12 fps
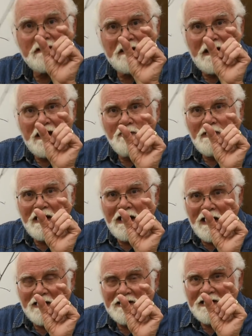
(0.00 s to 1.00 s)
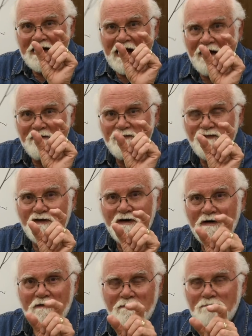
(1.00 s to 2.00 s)
teeny weeny hunting knives
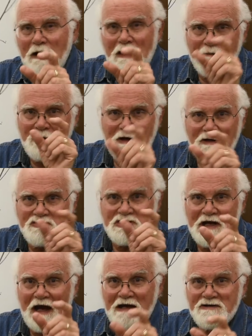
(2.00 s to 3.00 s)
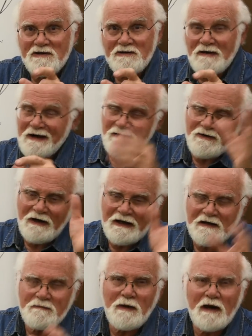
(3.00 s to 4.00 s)
for Barbie or G.I. Joe. I don't know, I
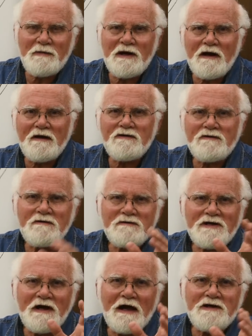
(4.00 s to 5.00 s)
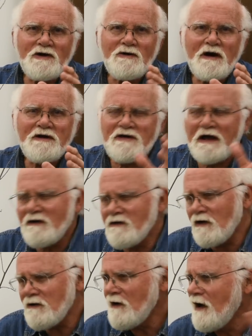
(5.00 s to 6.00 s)
guess Barbie hunts or G.I. Joe hunts, I don't
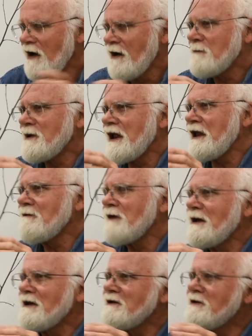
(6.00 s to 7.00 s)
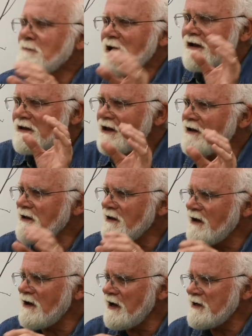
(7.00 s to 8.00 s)
know. But anyway, you make little,
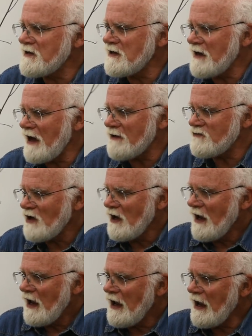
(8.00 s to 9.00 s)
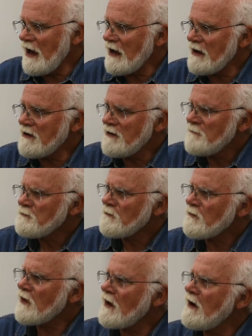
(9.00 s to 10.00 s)
little hunting knives. And
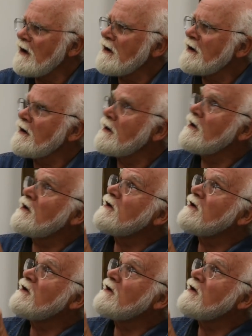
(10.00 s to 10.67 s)
uh,